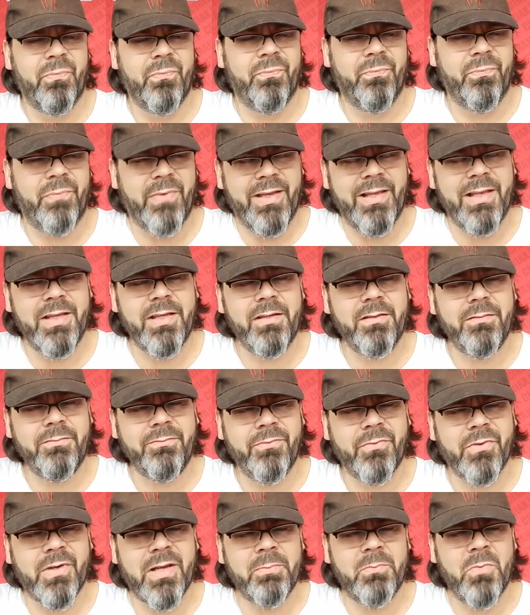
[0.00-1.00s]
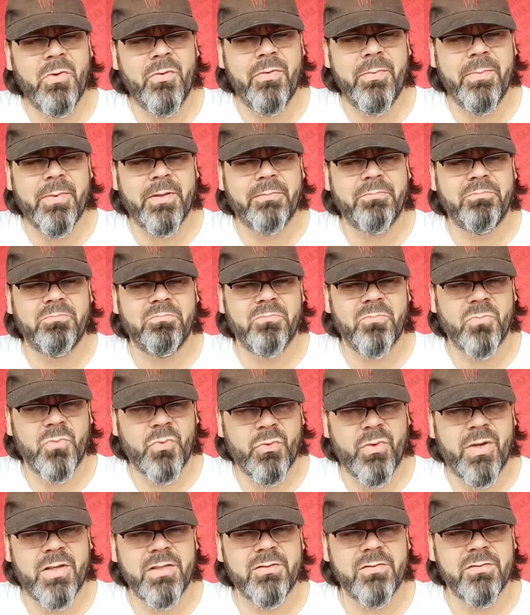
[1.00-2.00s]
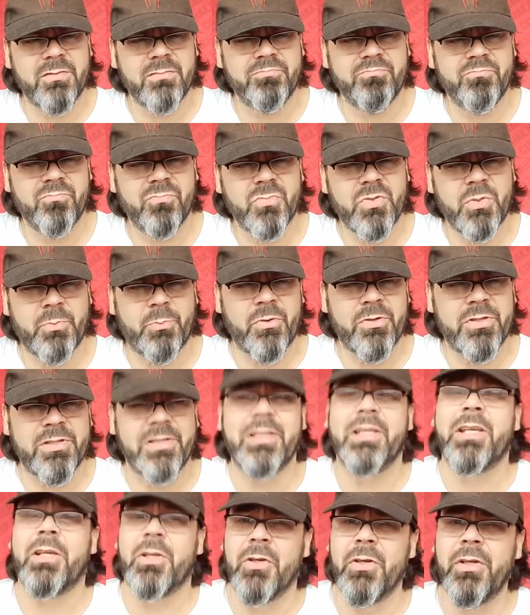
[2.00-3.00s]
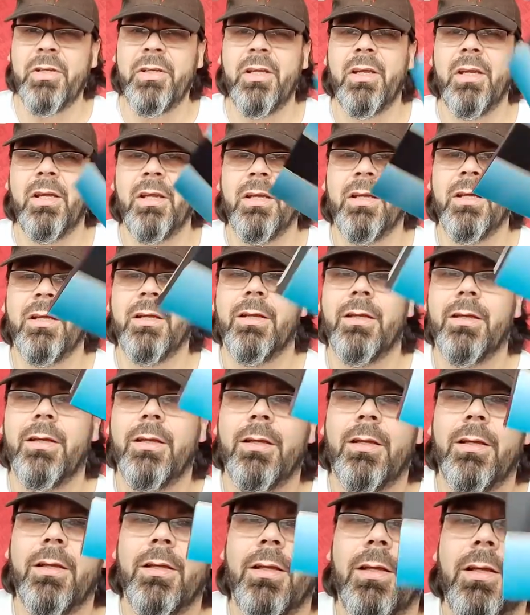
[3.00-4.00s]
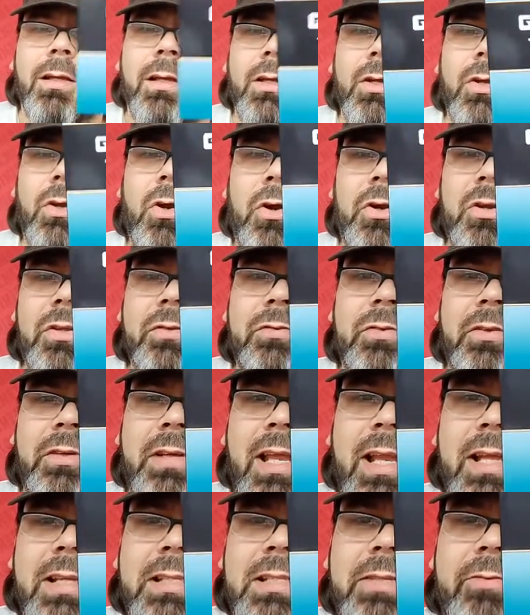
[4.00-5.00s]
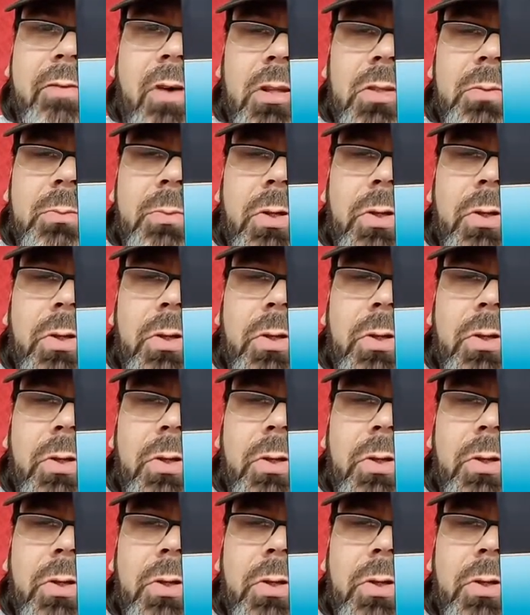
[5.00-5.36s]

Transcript: feeling for that movie, but quite surprisingly good. Guardians of the Galaxy Volume